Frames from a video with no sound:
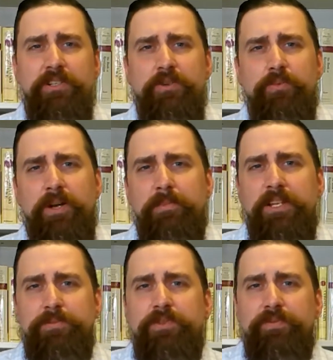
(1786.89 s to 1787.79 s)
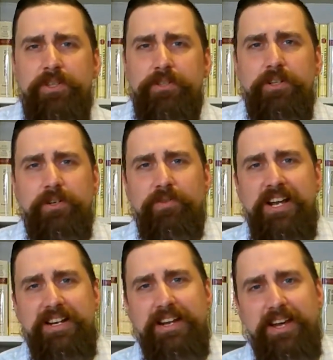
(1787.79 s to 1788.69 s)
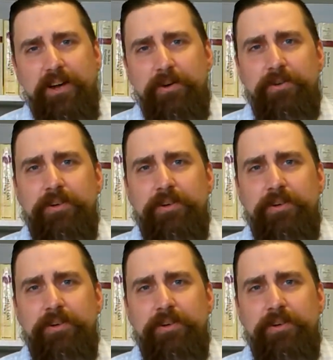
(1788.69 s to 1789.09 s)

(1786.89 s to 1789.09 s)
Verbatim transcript: into what makes me feel good right now.